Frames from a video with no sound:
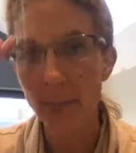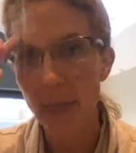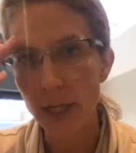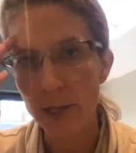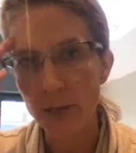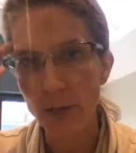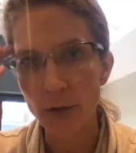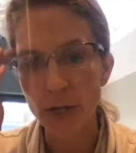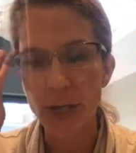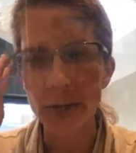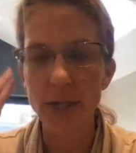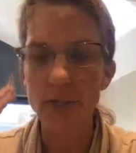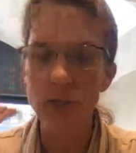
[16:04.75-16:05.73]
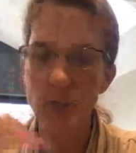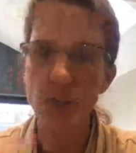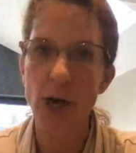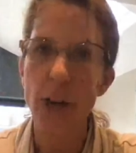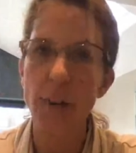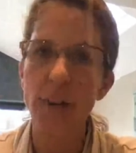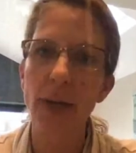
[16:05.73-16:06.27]

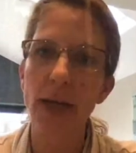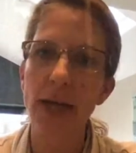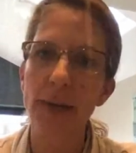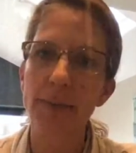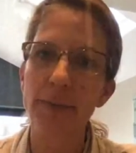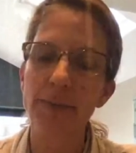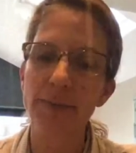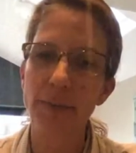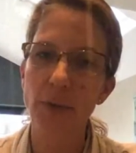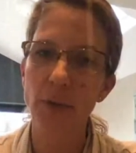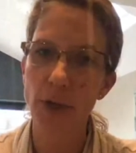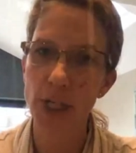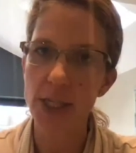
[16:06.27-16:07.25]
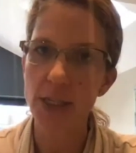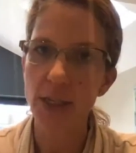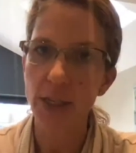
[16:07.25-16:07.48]
Instagram grid,